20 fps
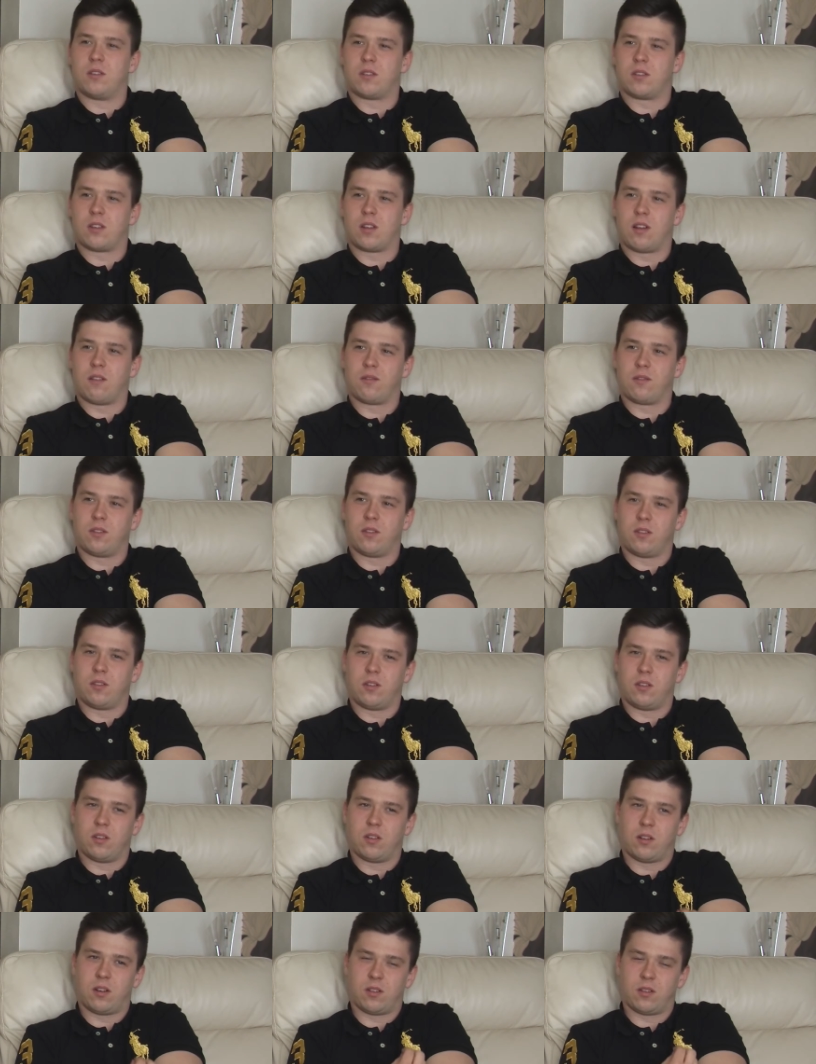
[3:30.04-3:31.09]
but you just have
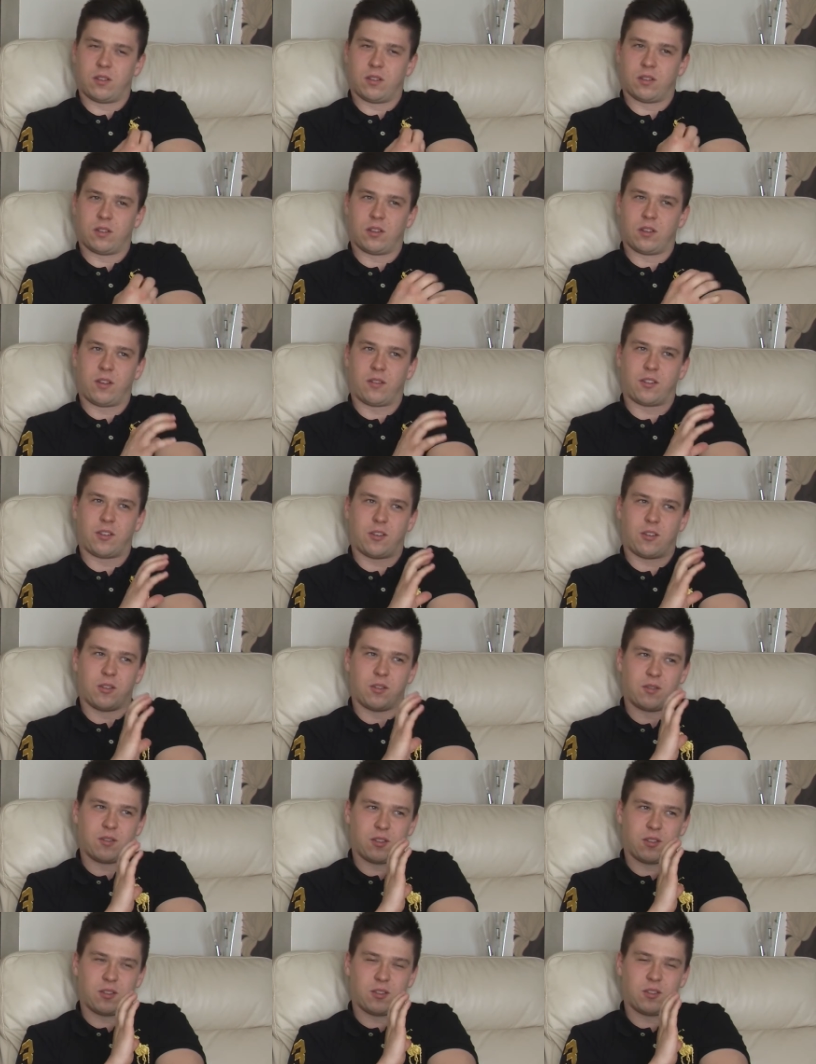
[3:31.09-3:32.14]
to you have
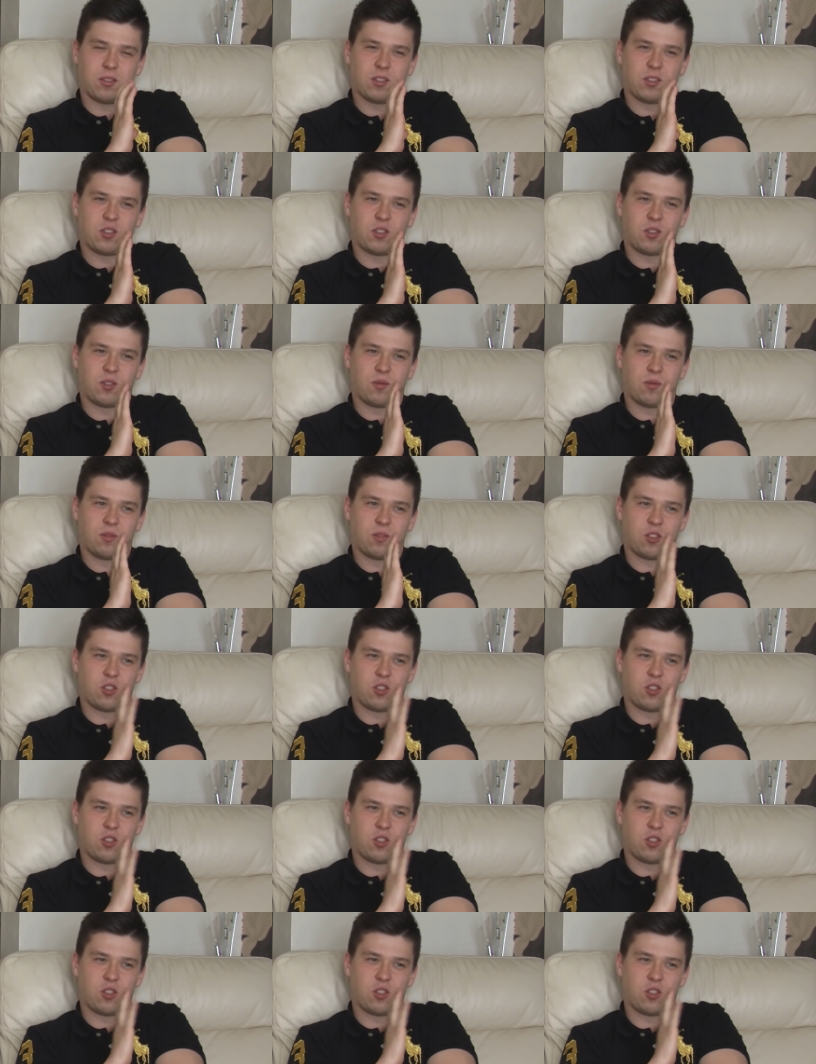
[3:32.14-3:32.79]
to kind of like